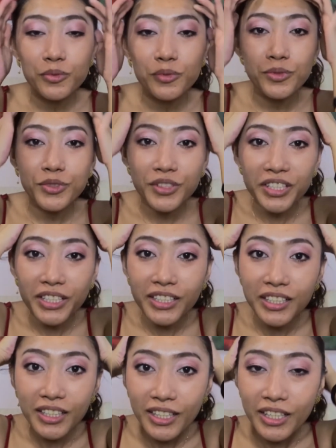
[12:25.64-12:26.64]

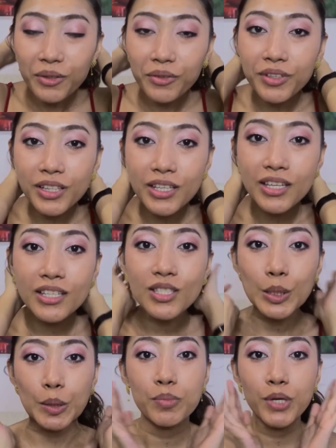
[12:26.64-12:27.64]
Really, really
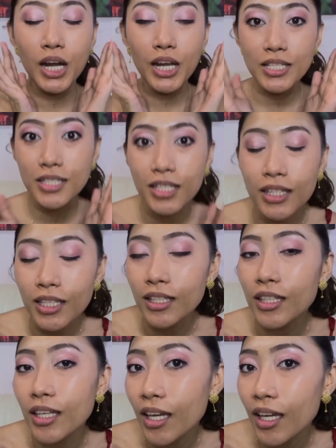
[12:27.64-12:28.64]
surprised that it
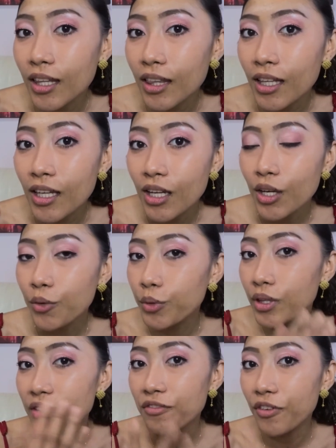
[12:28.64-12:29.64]
can
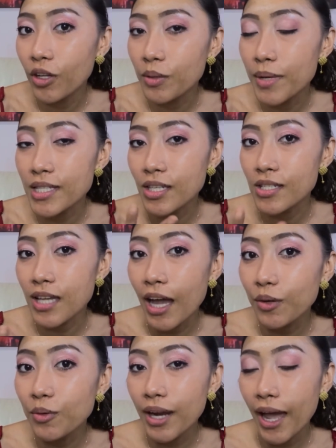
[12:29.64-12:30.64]
really volumize, because I
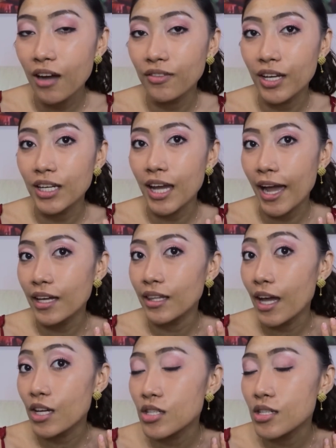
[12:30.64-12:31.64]
don't have any
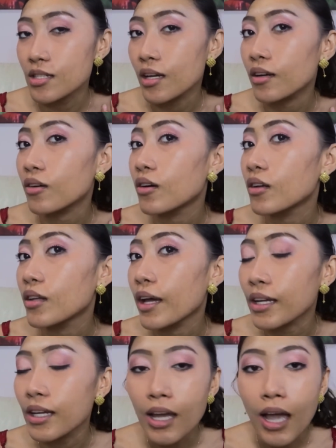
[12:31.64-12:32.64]
eyelashes at all.
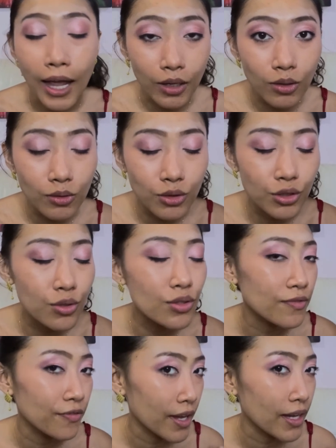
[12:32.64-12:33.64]
Like, I don't use
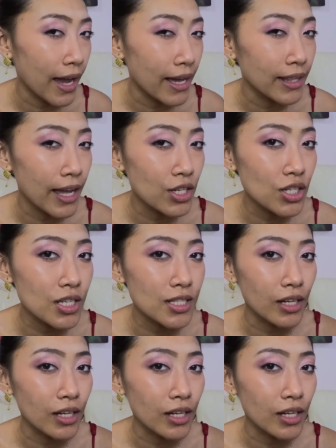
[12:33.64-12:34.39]
fake eyelashes,